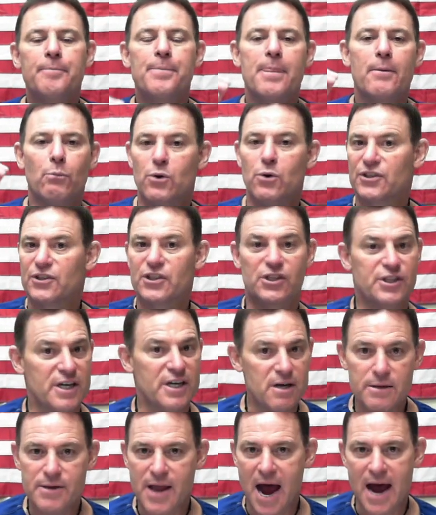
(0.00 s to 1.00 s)
We're
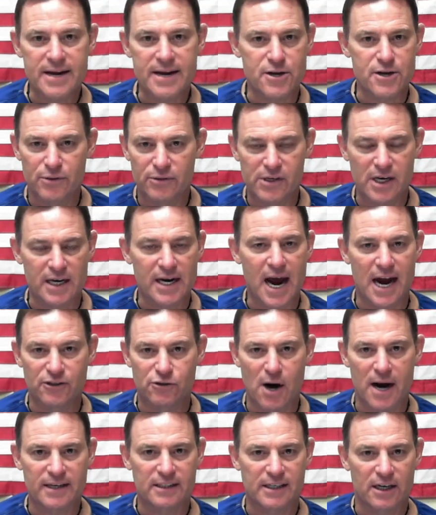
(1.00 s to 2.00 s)
still not using
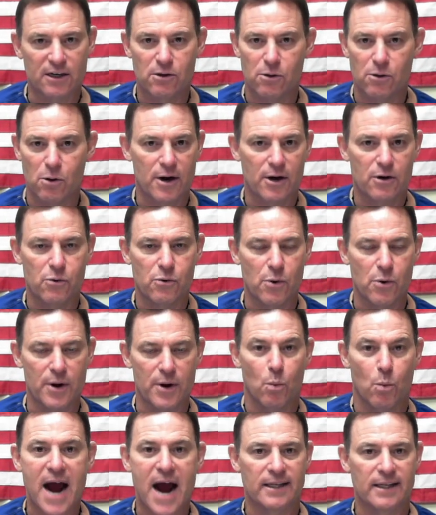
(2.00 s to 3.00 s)

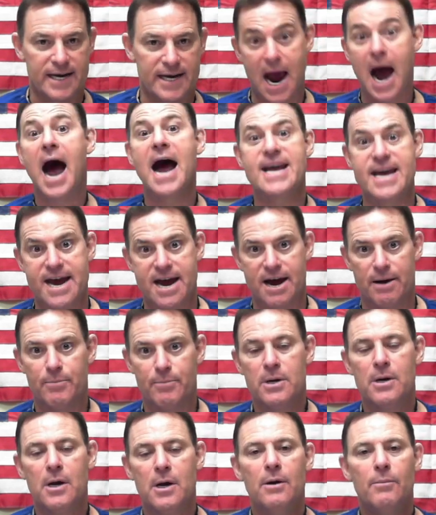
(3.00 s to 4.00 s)
hydroxychloroquine widely. I
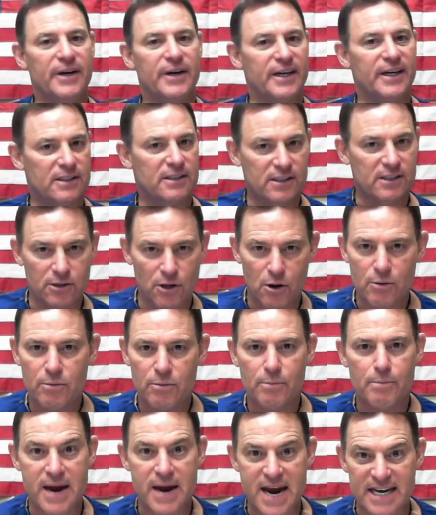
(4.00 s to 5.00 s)
am, but it's
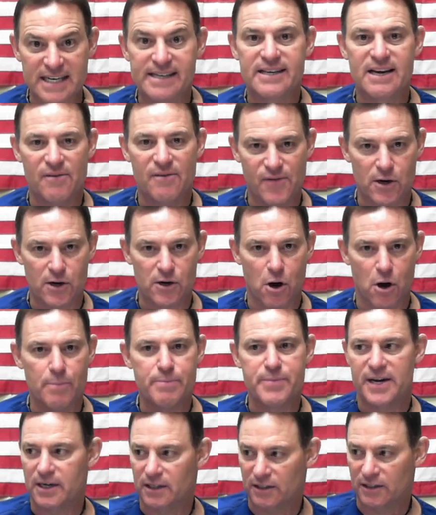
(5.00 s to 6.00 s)
still made
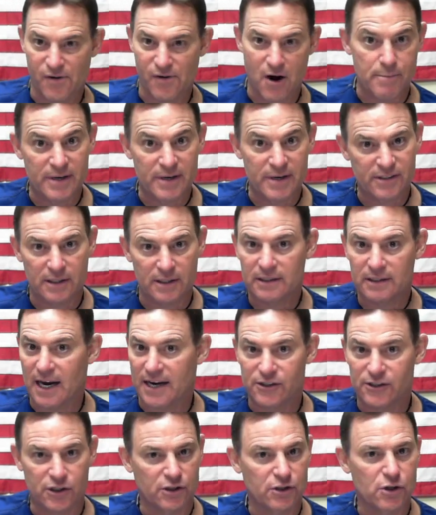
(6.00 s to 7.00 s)
difficult because pharmacists,
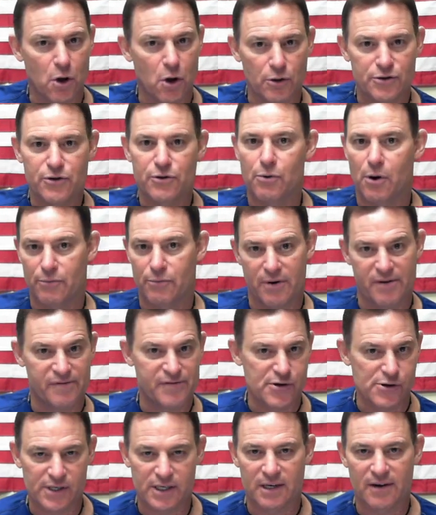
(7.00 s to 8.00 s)
I just told you, are
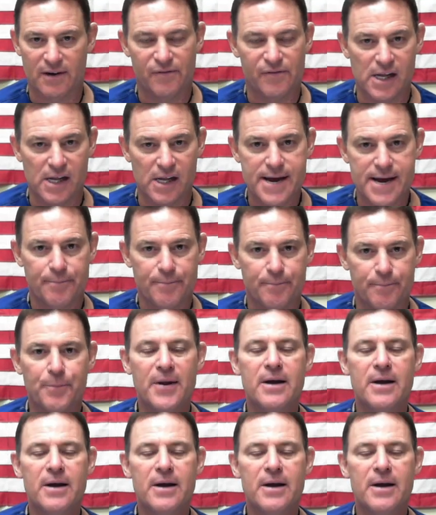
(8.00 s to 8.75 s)
refusing to fill it.